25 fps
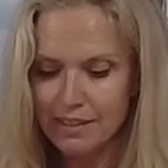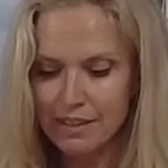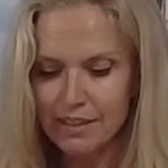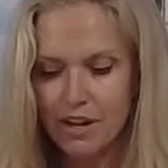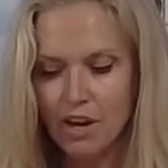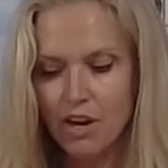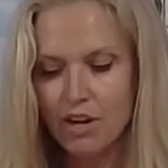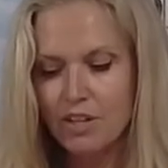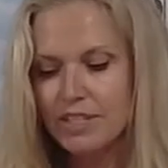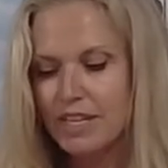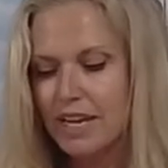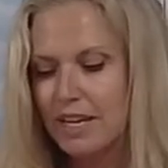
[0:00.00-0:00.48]

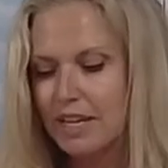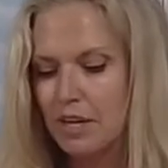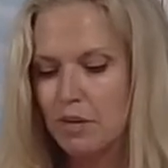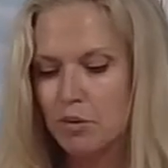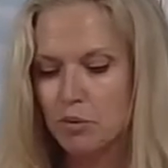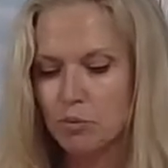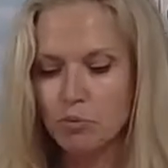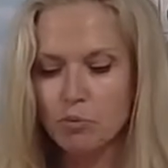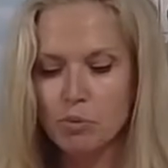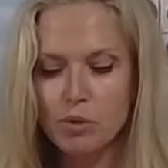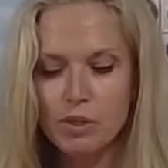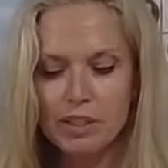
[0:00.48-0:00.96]
Our dad had a
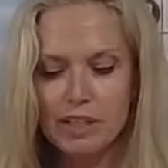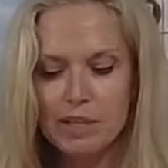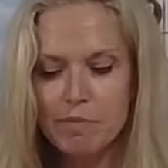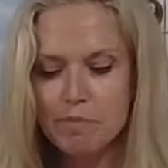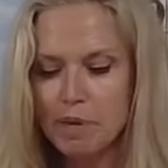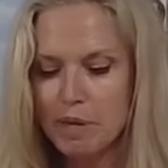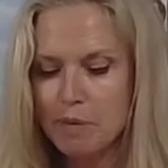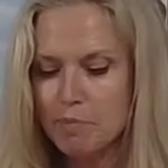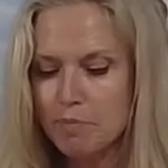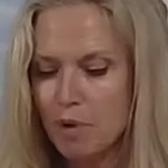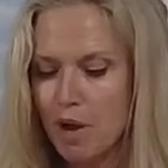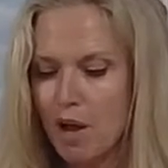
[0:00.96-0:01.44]
really
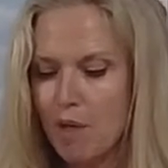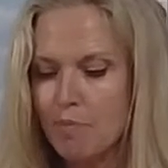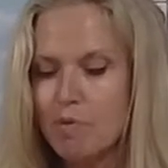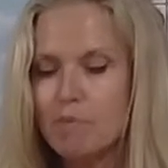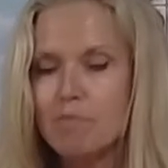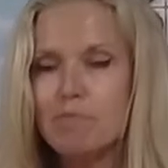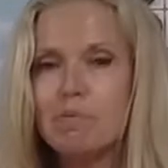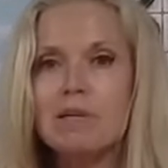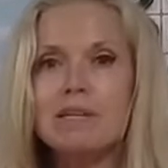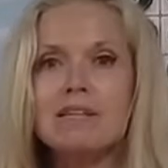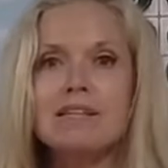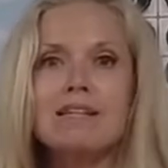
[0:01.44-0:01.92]
big
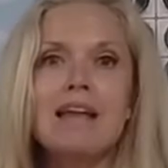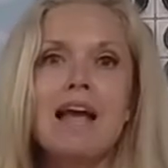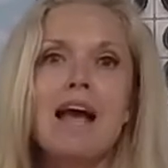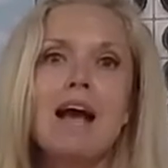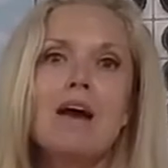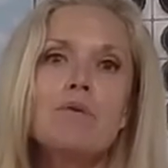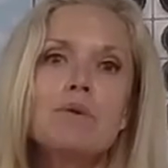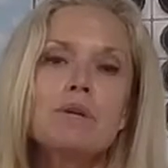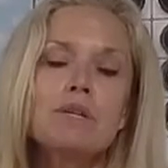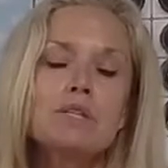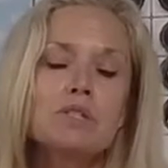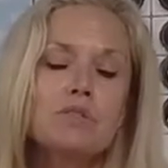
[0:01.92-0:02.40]
problem, but
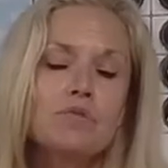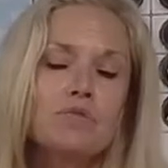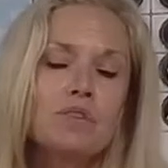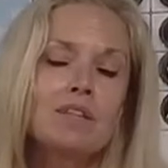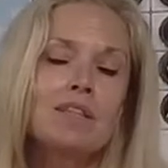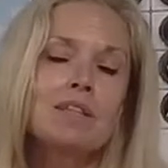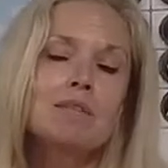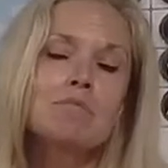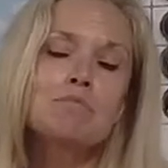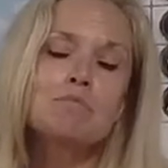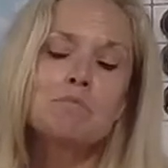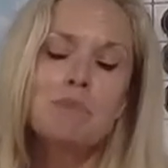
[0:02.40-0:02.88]
now he is
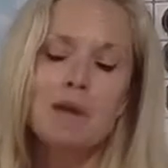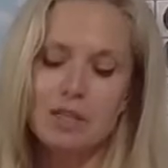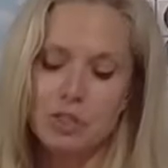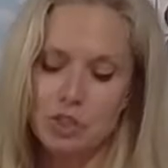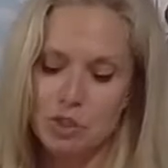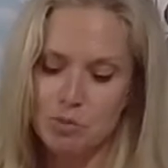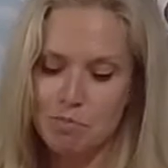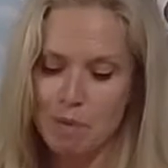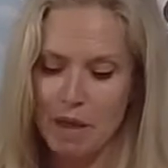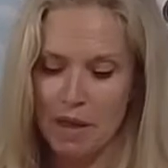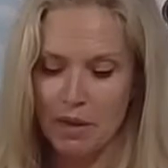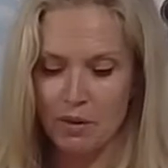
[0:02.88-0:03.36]
feeling
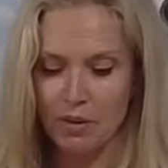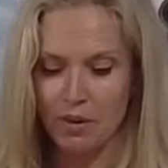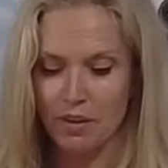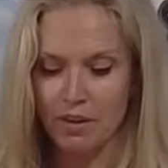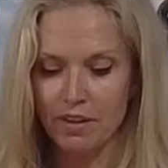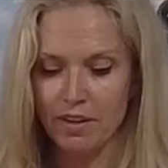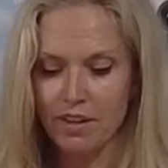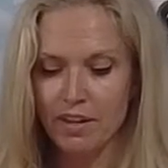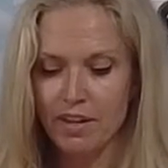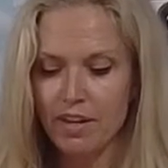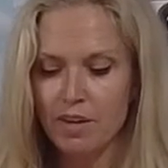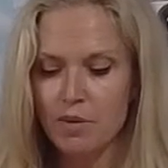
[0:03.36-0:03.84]
much better.
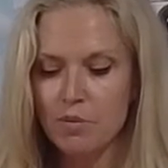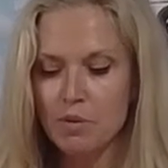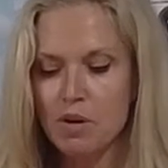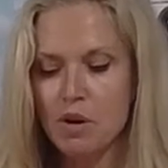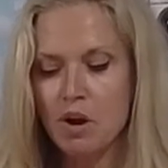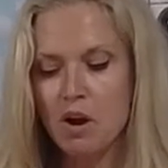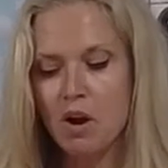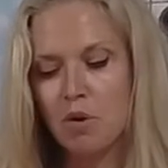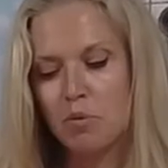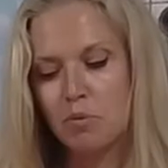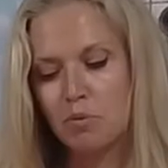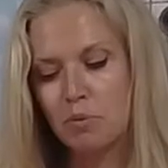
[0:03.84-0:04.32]
We are
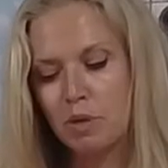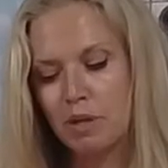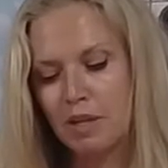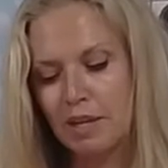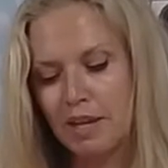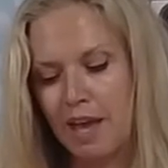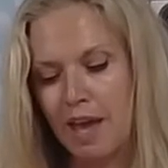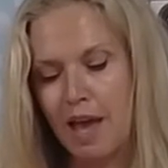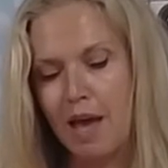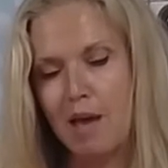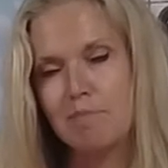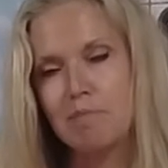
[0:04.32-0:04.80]
all really
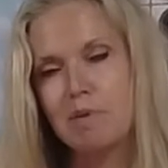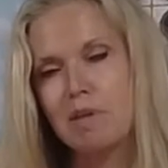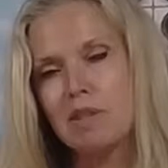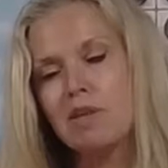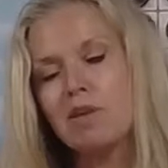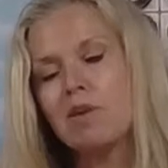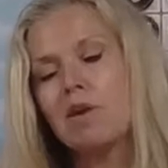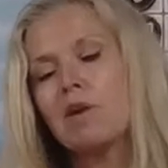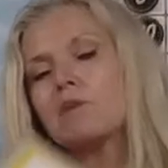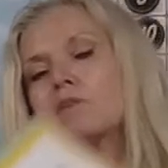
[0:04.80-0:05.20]
happy that our